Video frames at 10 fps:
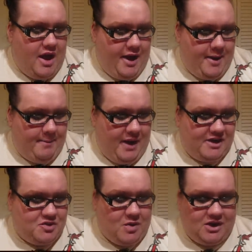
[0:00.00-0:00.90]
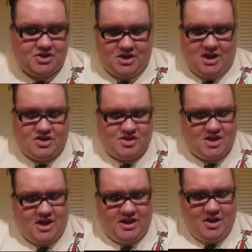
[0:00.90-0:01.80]
I swatched it, and I just
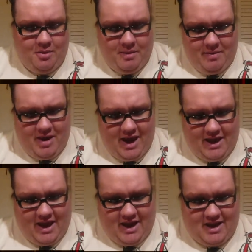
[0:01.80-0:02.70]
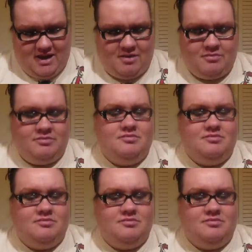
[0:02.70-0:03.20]
thought, you know, maybe I can.